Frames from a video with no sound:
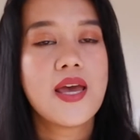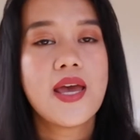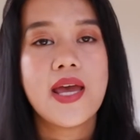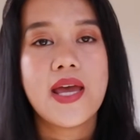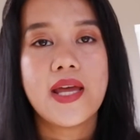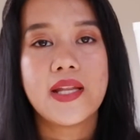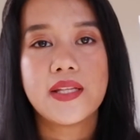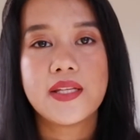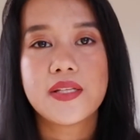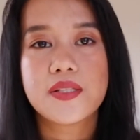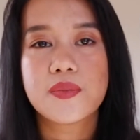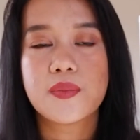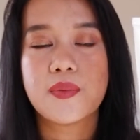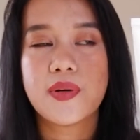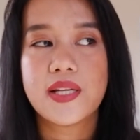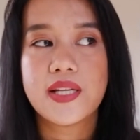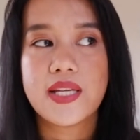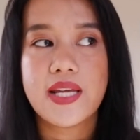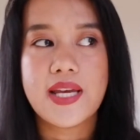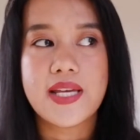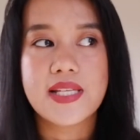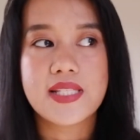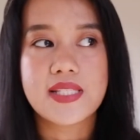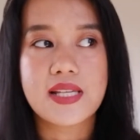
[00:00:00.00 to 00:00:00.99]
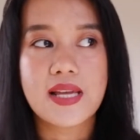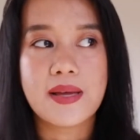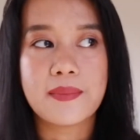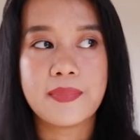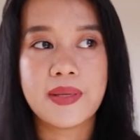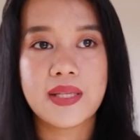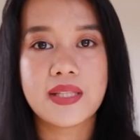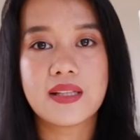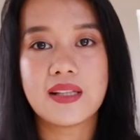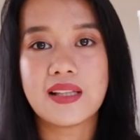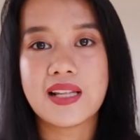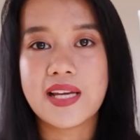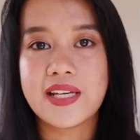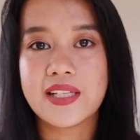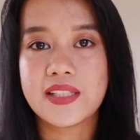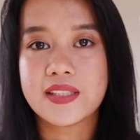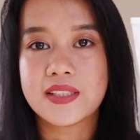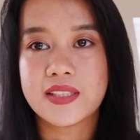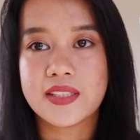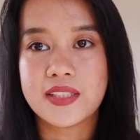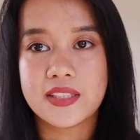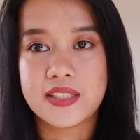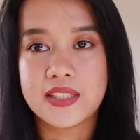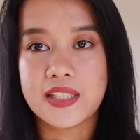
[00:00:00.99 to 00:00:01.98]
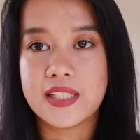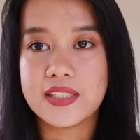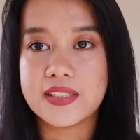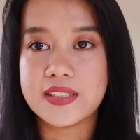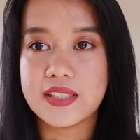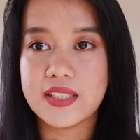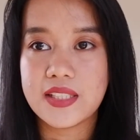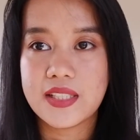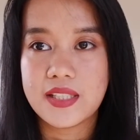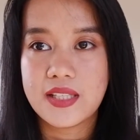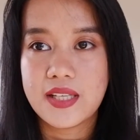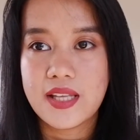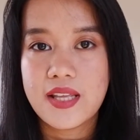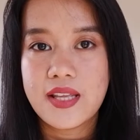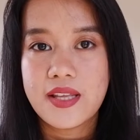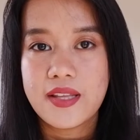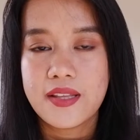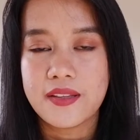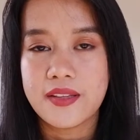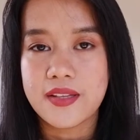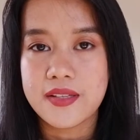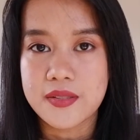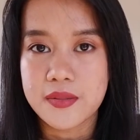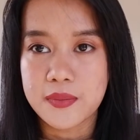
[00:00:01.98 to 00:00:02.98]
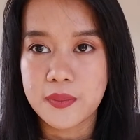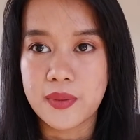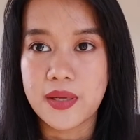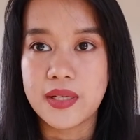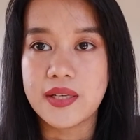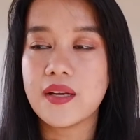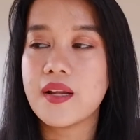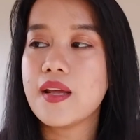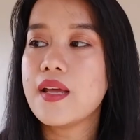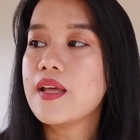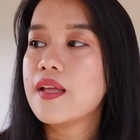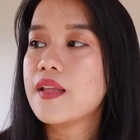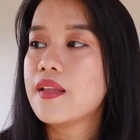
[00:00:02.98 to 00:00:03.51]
and this one is a bit lighter than this one.